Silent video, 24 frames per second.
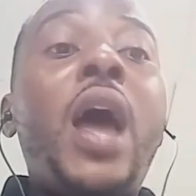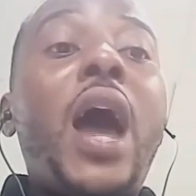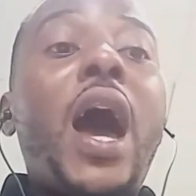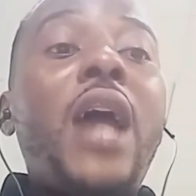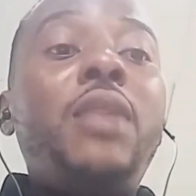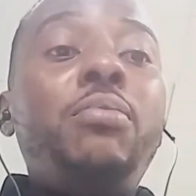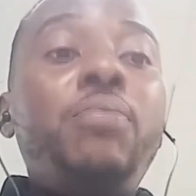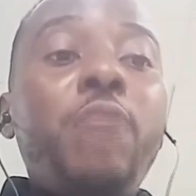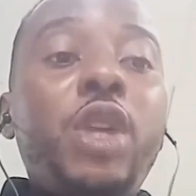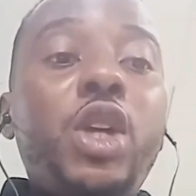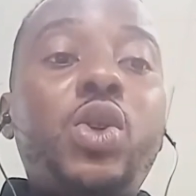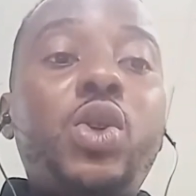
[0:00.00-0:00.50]

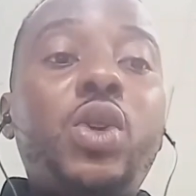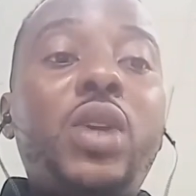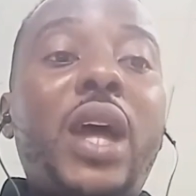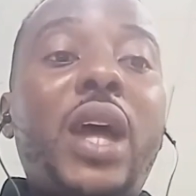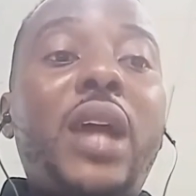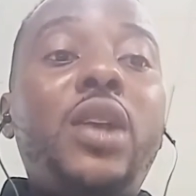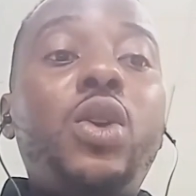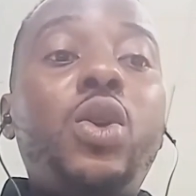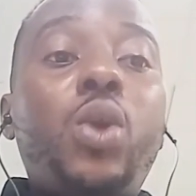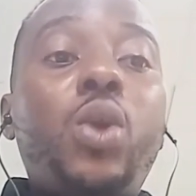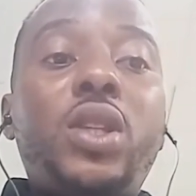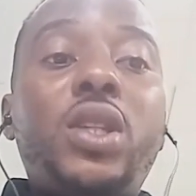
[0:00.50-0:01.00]
and make sure
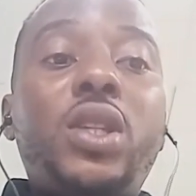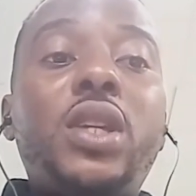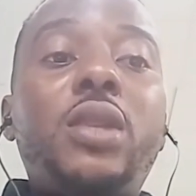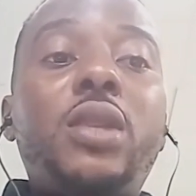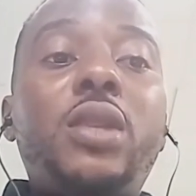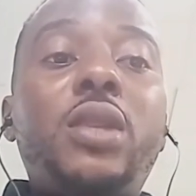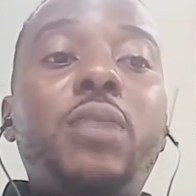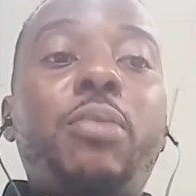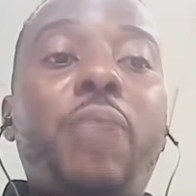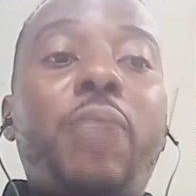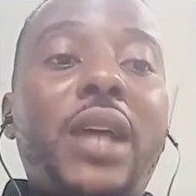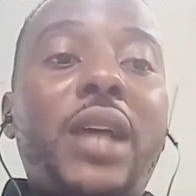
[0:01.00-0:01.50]
that
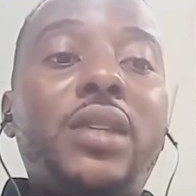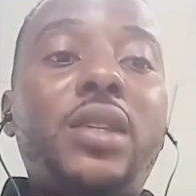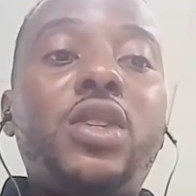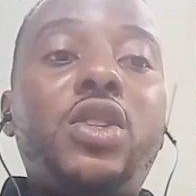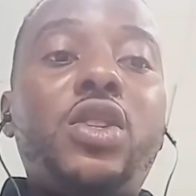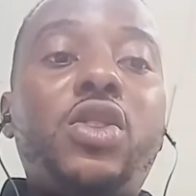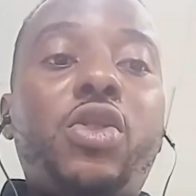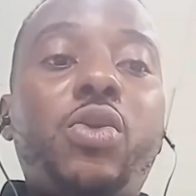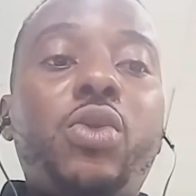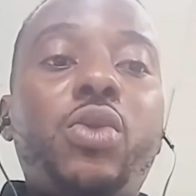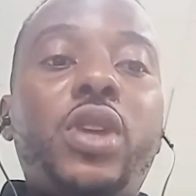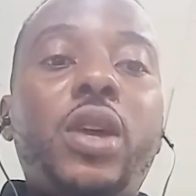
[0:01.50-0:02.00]
nothing passes
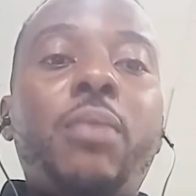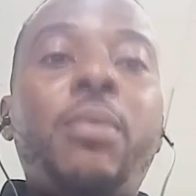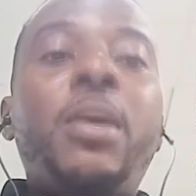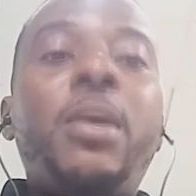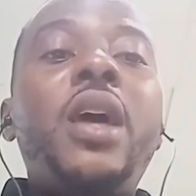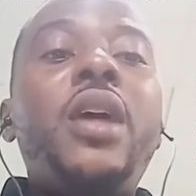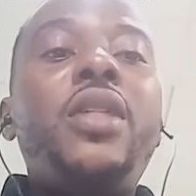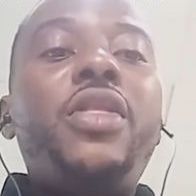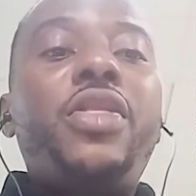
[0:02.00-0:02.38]
through them.